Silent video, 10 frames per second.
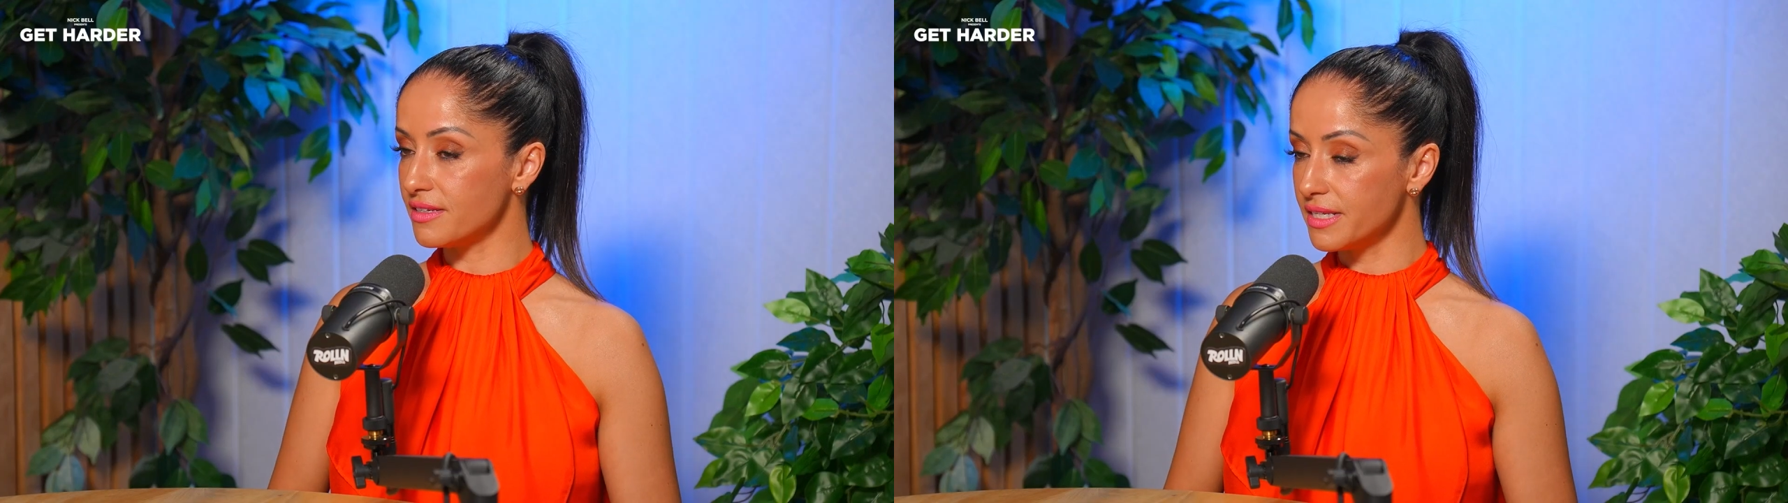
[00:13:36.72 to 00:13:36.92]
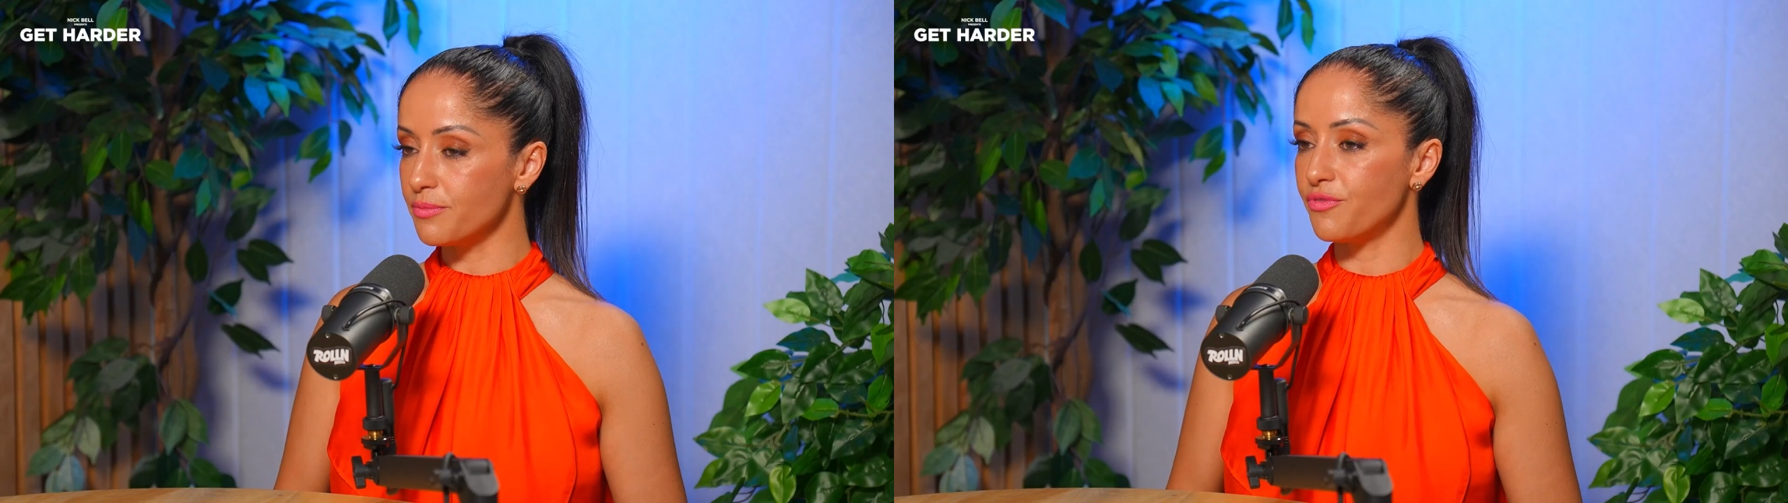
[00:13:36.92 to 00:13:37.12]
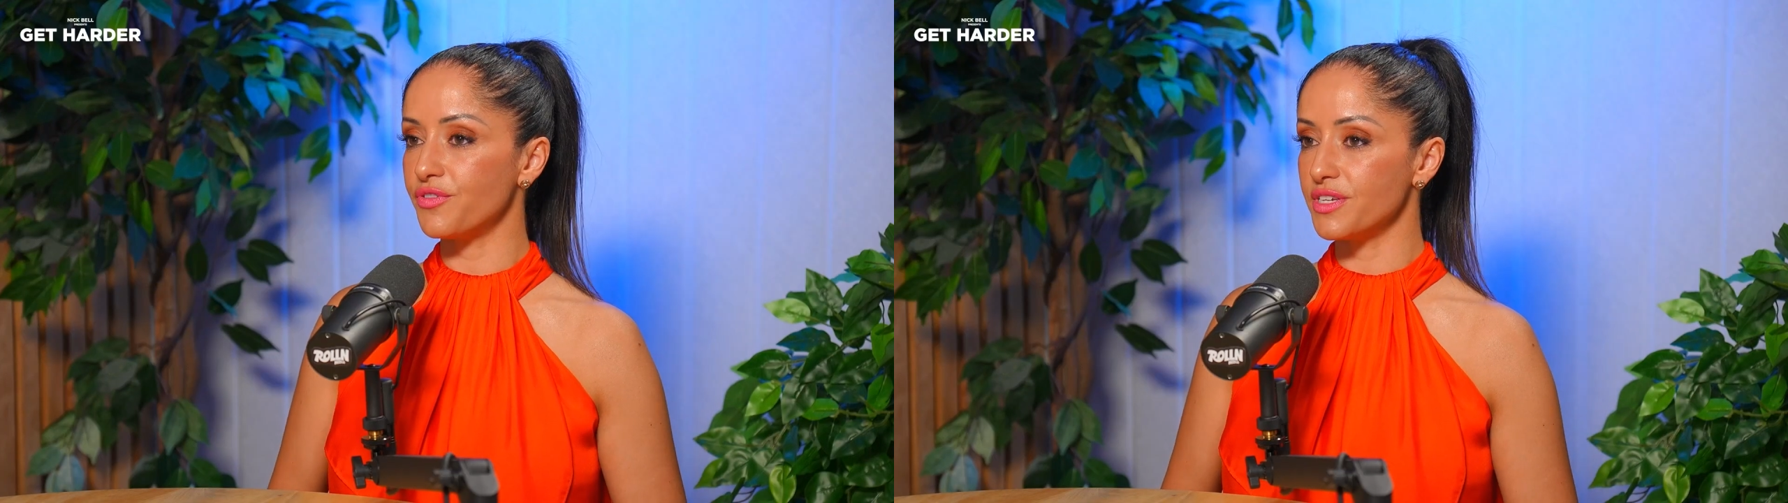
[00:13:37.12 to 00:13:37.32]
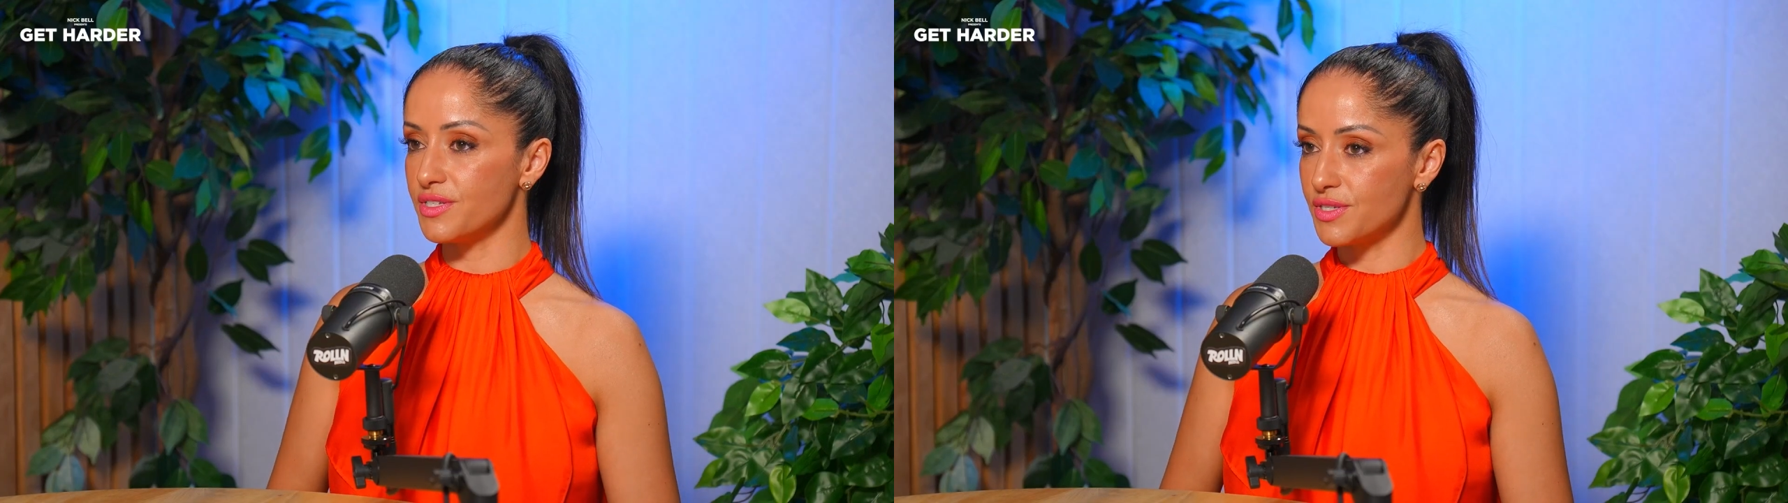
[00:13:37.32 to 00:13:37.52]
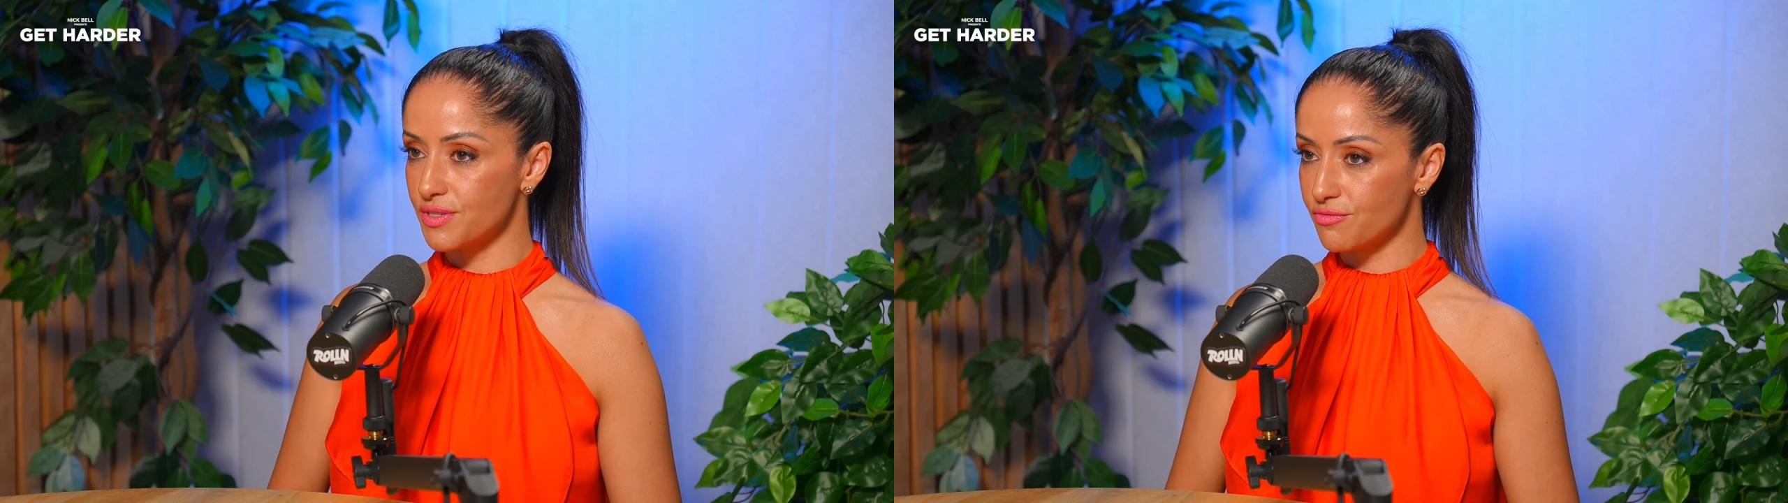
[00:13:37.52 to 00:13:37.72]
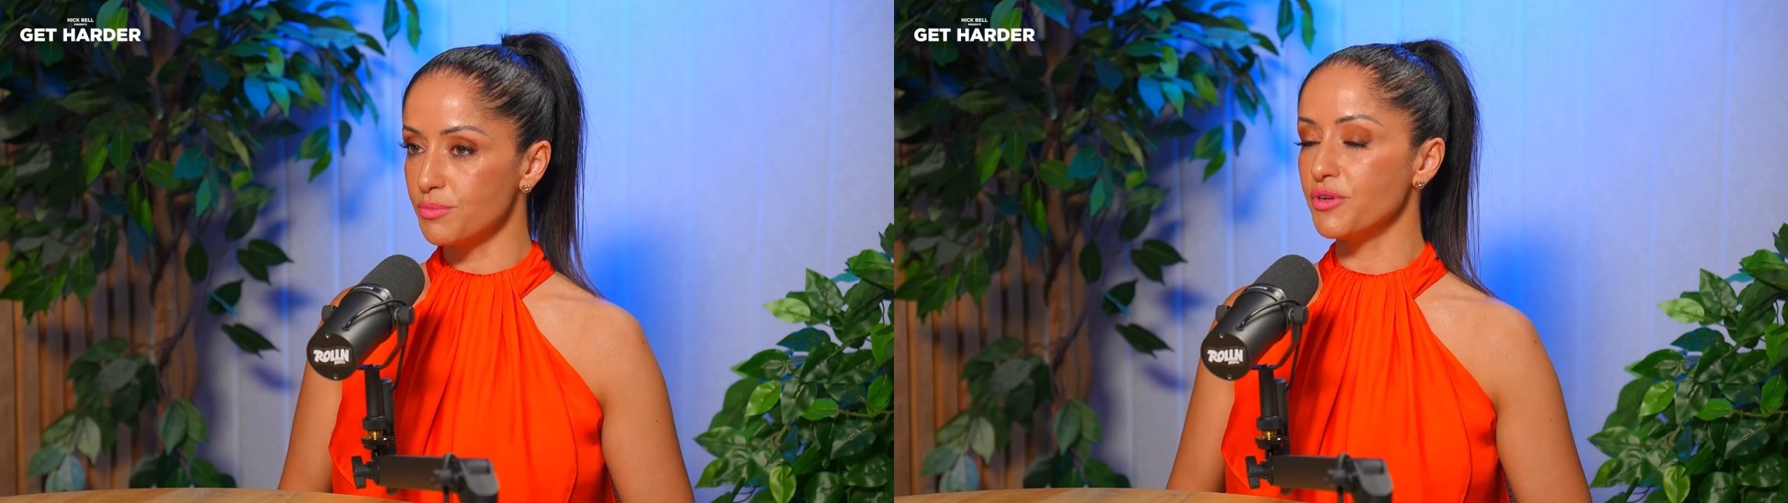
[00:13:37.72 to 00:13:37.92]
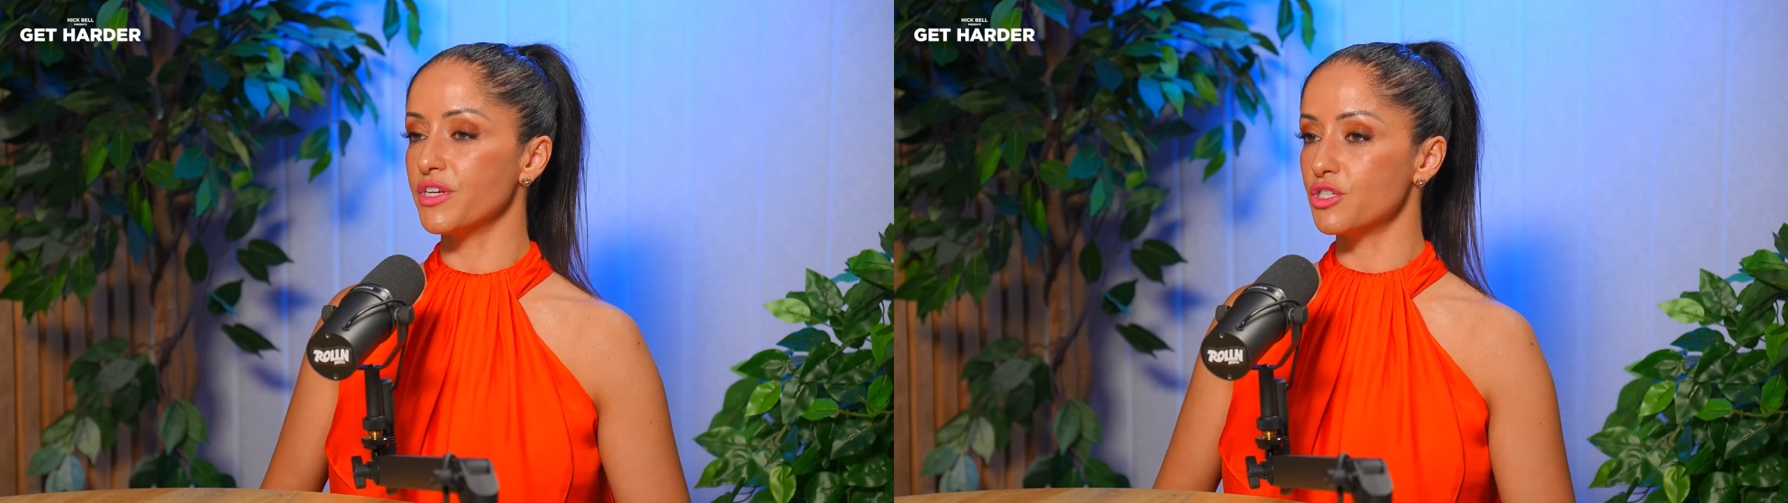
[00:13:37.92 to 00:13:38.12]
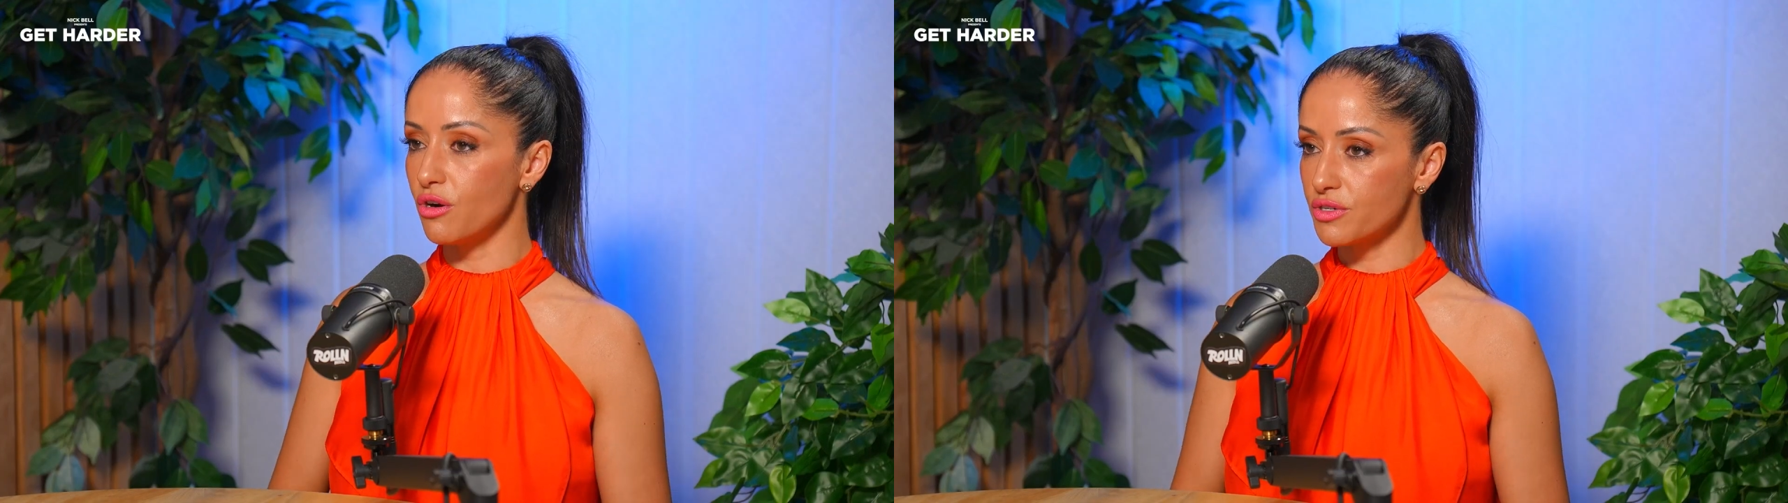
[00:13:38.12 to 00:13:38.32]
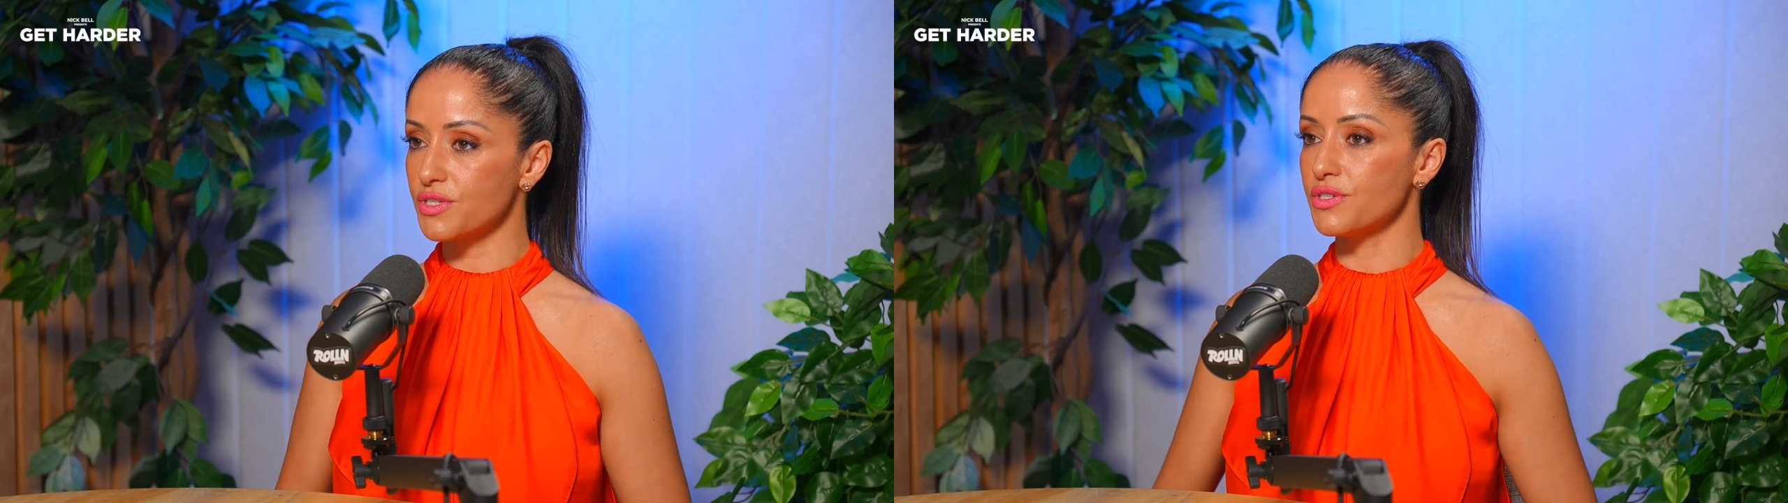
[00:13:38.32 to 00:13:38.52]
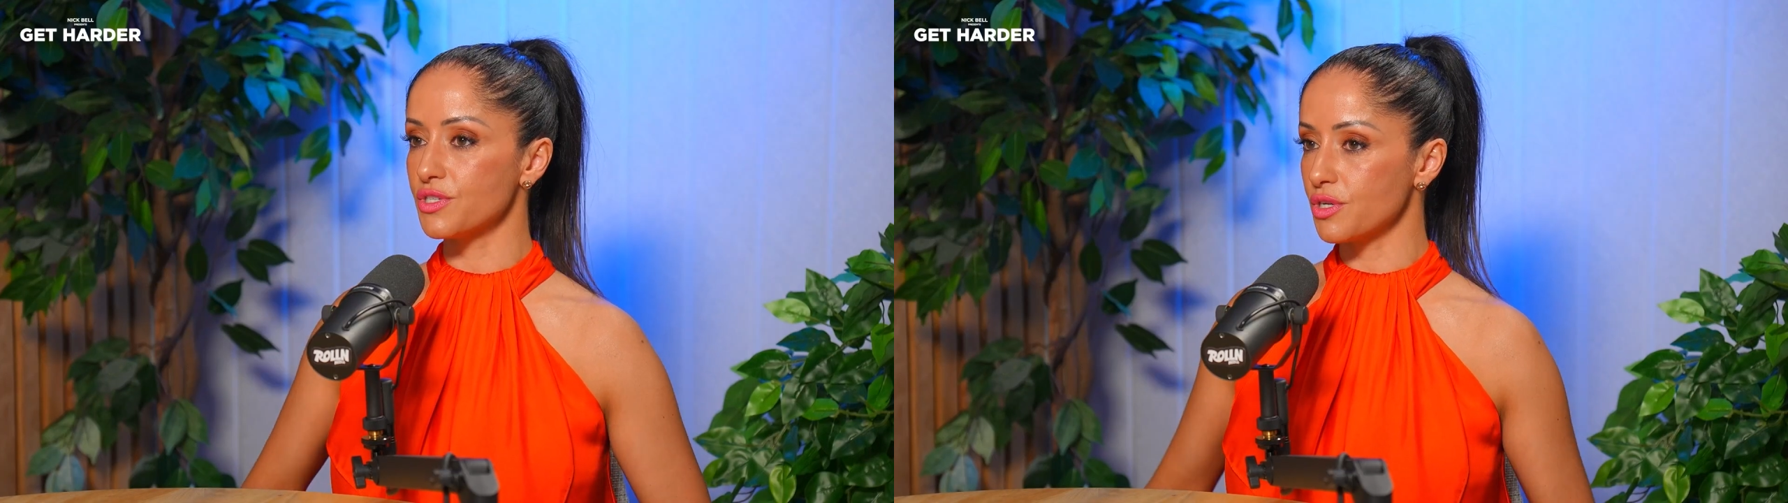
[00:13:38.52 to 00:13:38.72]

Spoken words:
lymph is removing toxins,